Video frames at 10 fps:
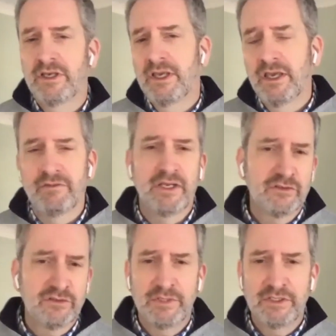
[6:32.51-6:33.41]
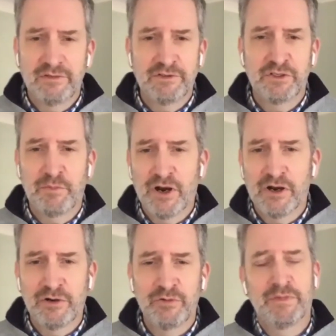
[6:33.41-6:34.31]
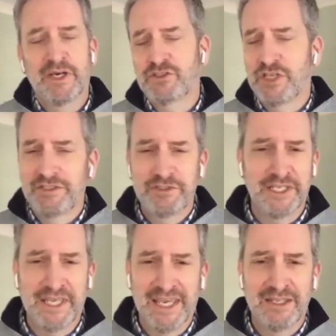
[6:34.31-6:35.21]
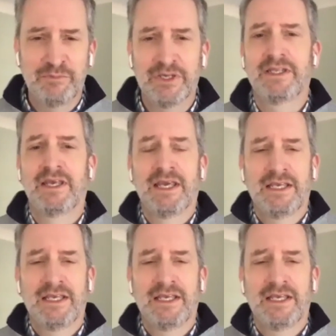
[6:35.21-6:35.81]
If I hear something different tomorrow, we might change it again, but